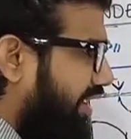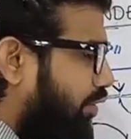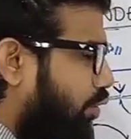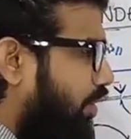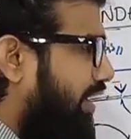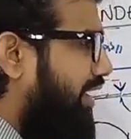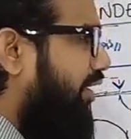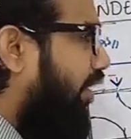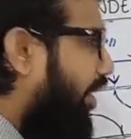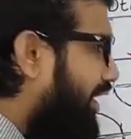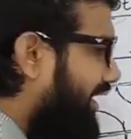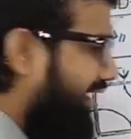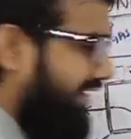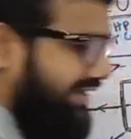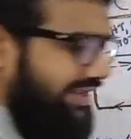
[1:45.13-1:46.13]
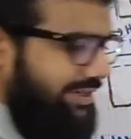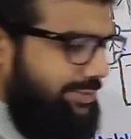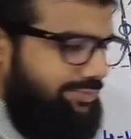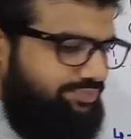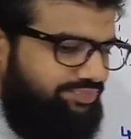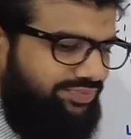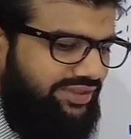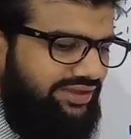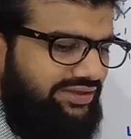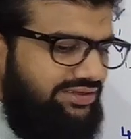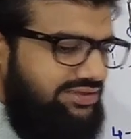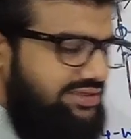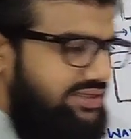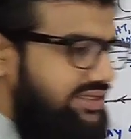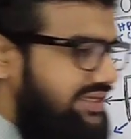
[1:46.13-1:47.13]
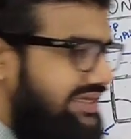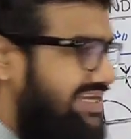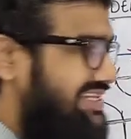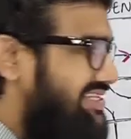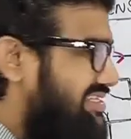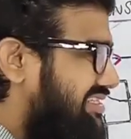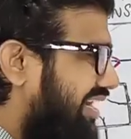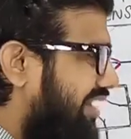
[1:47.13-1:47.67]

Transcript: cooling or heating is